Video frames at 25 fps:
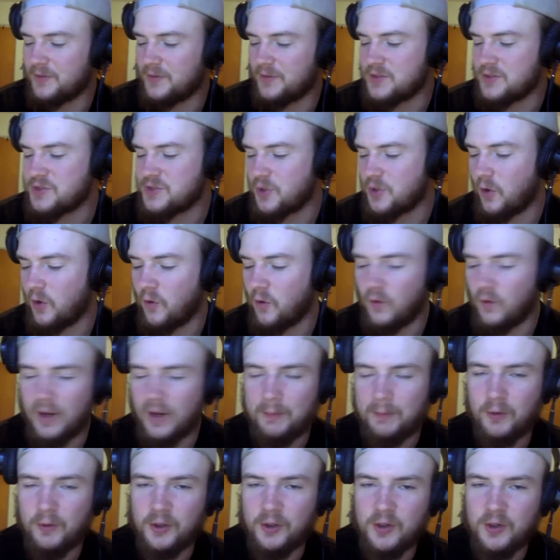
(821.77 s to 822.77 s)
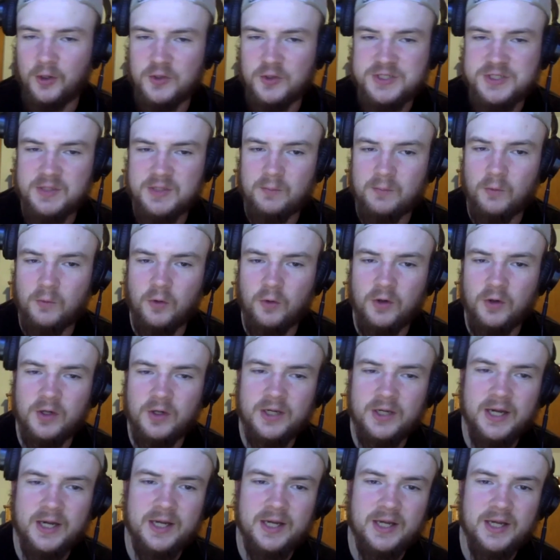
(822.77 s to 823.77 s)
So I'm going to go some more
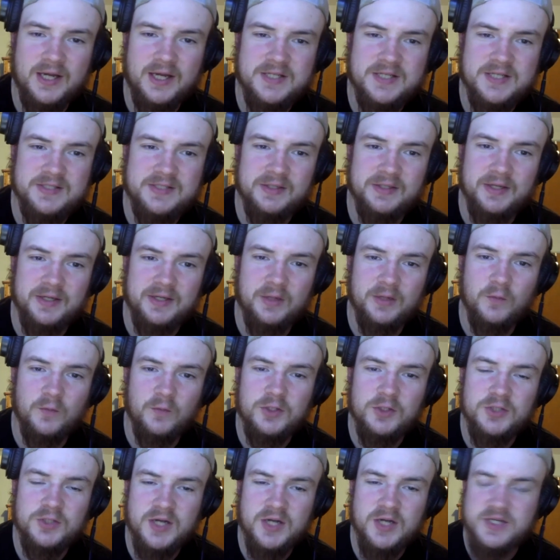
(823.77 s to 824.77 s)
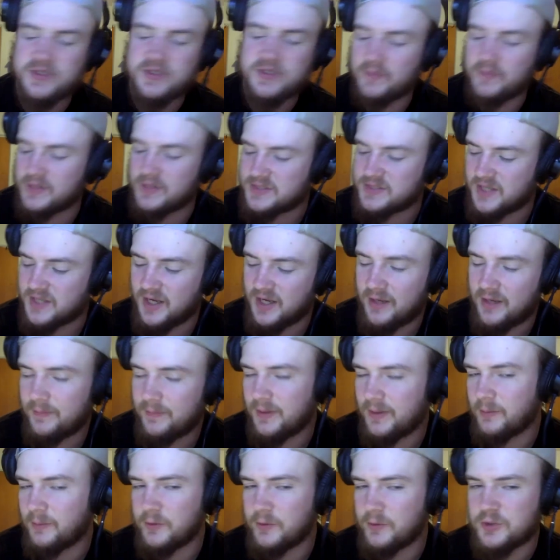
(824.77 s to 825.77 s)
kind of isolating one tricep at a time,
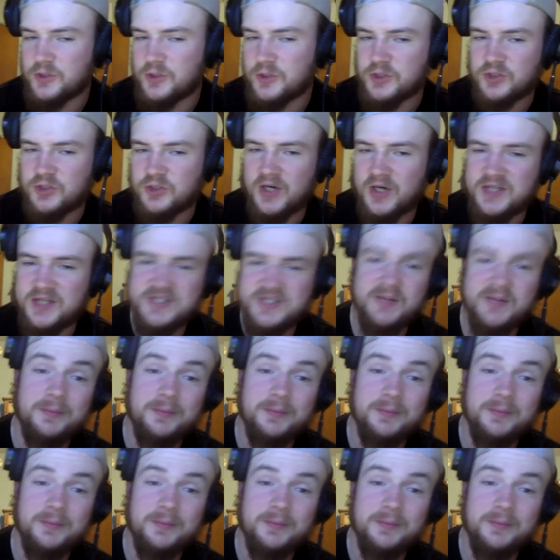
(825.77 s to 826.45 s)
and I'm going to do a tricep